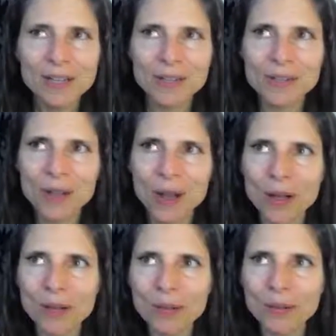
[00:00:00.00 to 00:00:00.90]

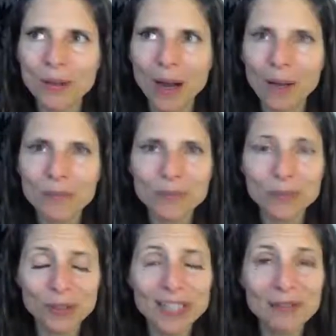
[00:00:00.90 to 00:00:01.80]
So
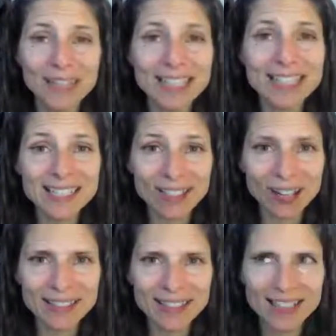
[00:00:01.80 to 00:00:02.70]
I'm really, really
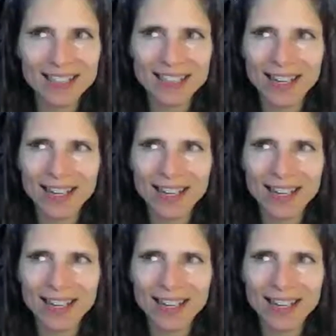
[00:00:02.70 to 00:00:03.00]
excited,